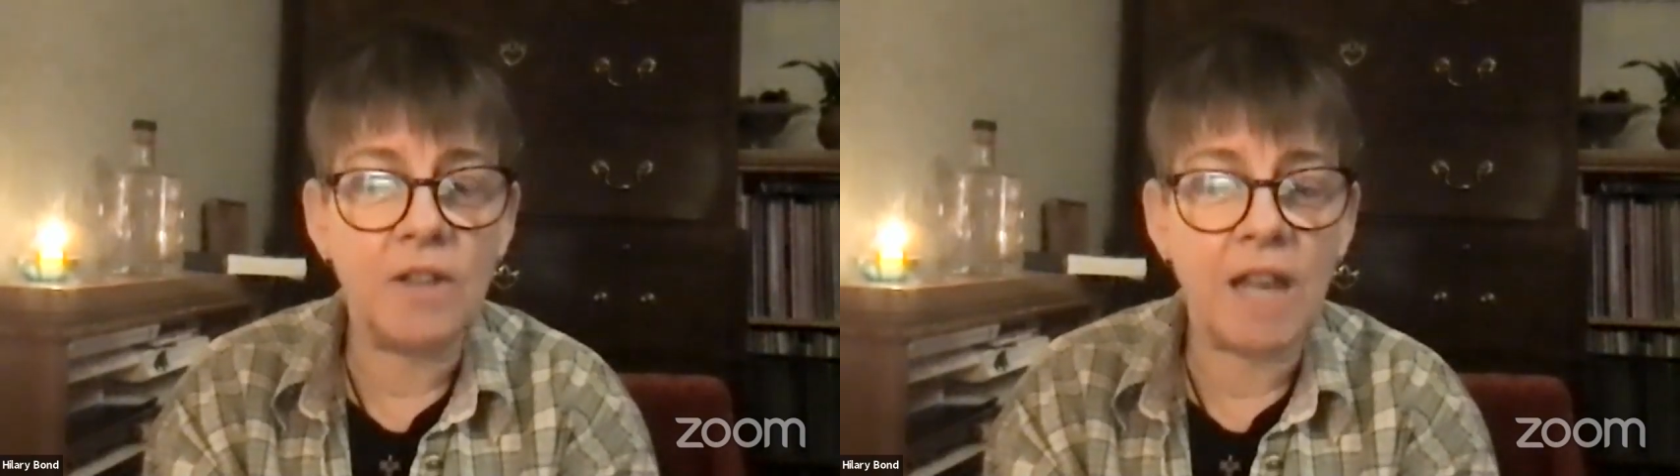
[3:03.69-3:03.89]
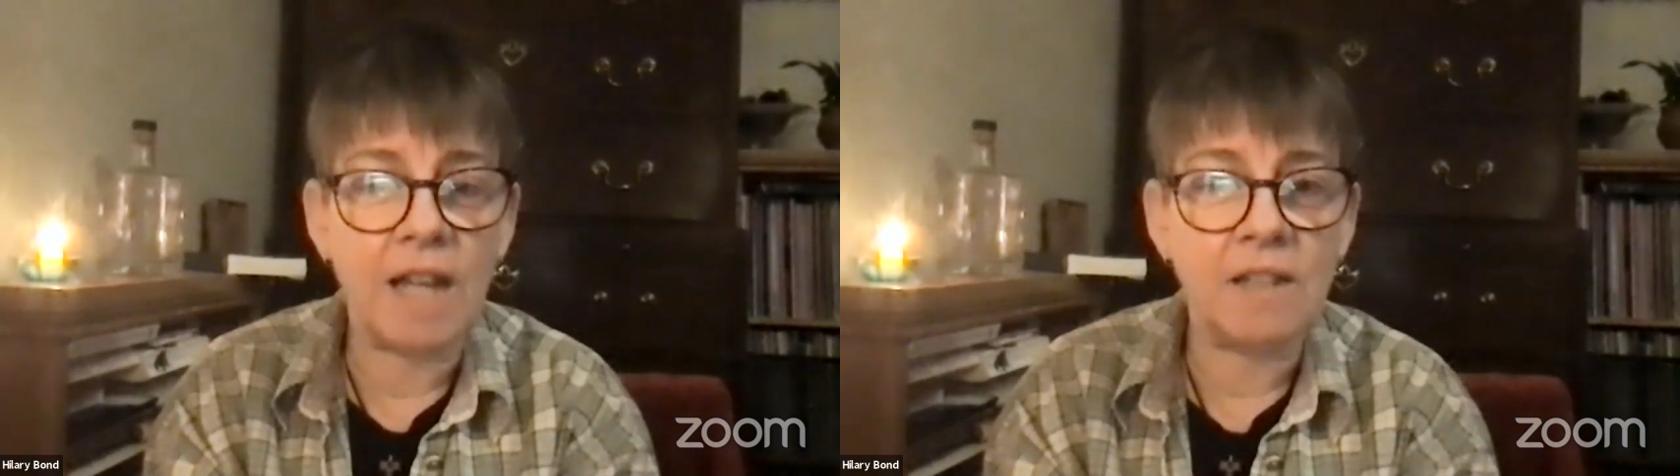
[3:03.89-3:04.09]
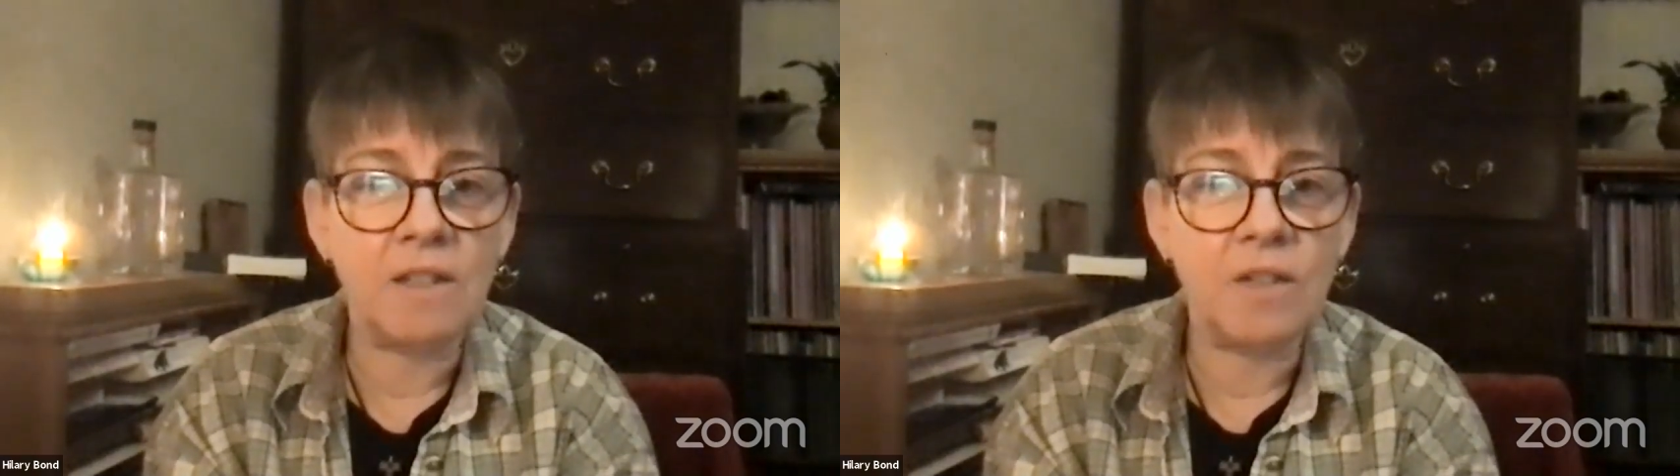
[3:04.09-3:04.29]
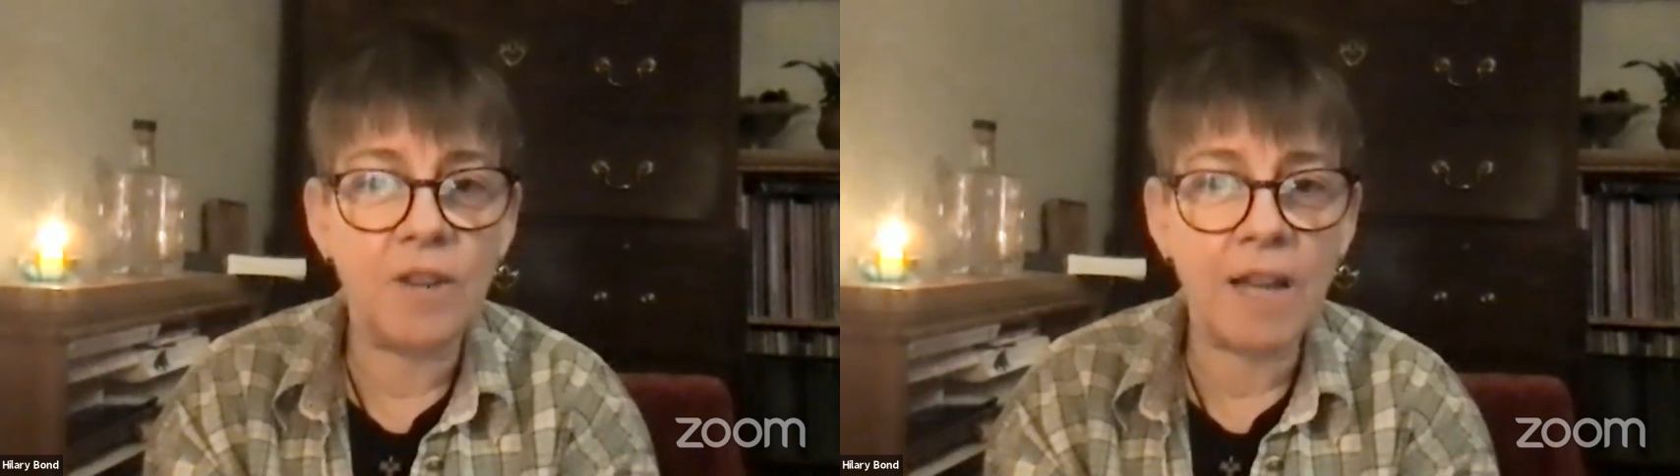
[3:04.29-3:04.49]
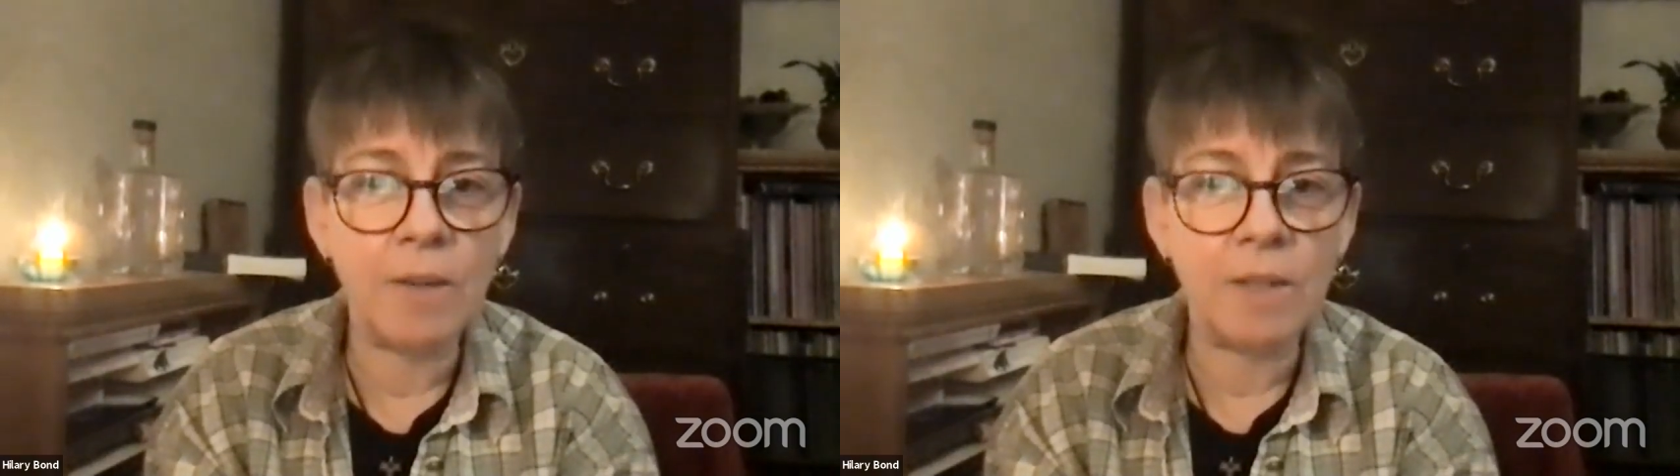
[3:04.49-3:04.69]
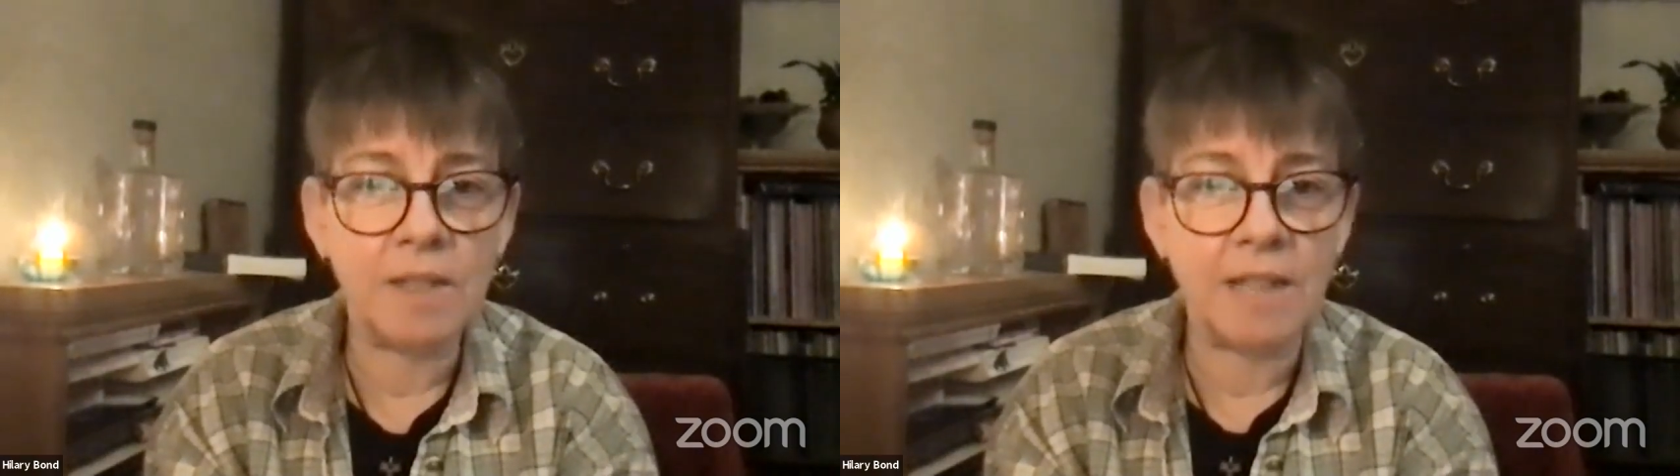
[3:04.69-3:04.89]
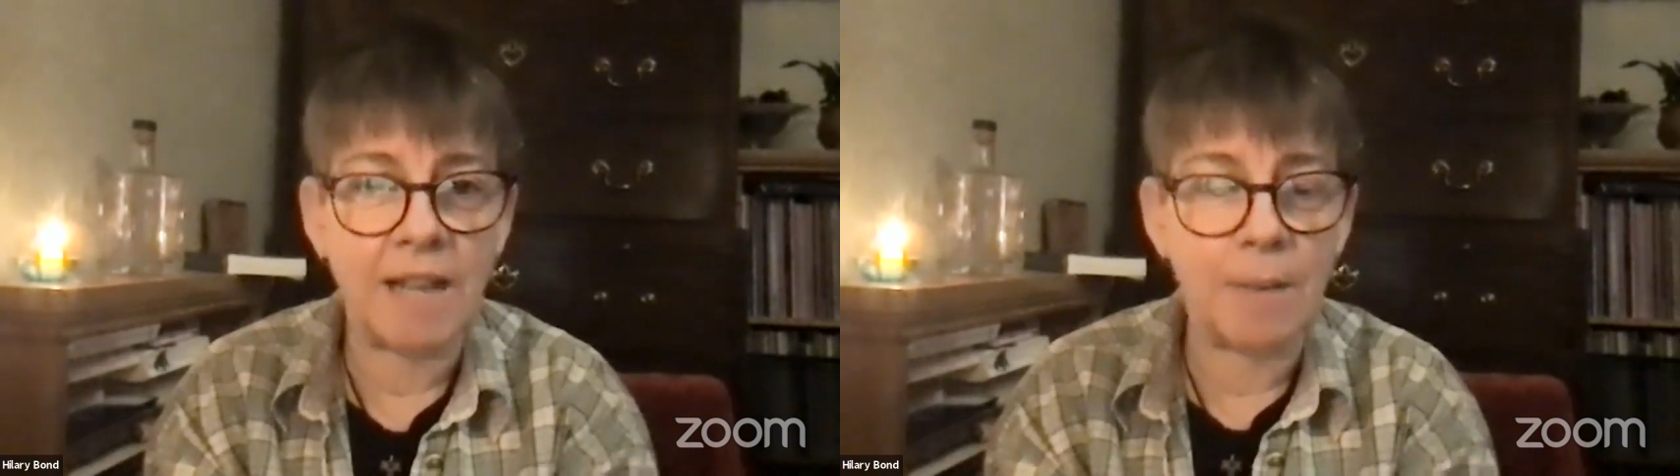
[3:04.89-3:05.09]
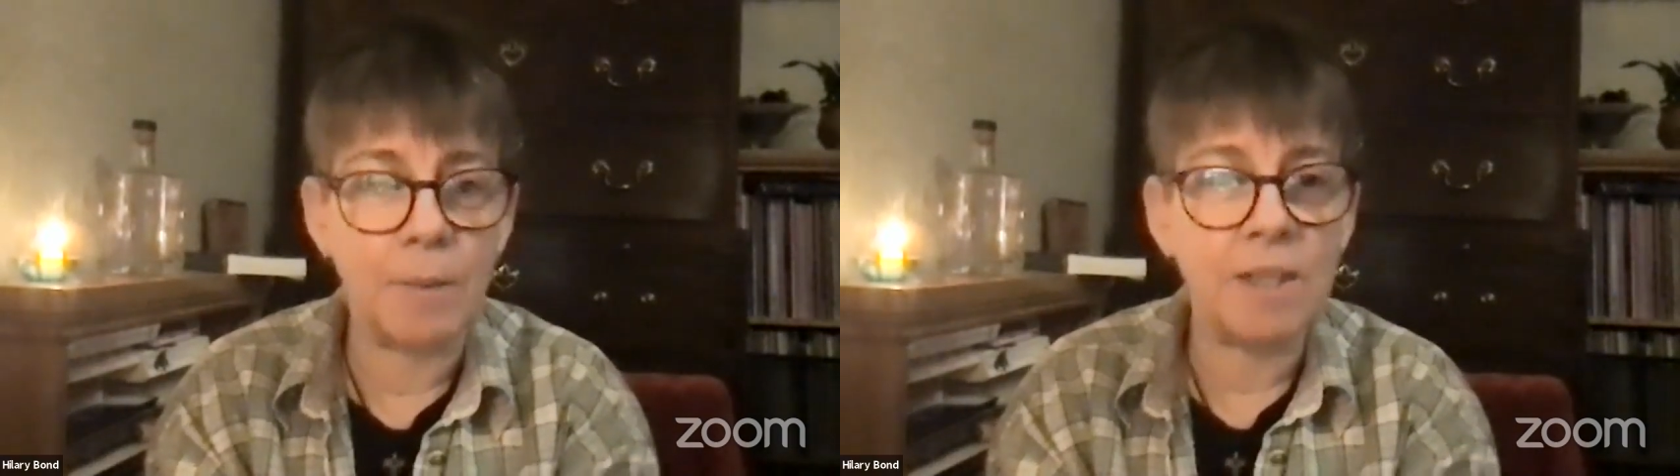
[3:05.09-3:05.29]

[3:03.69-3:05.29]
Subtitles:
that the flower stem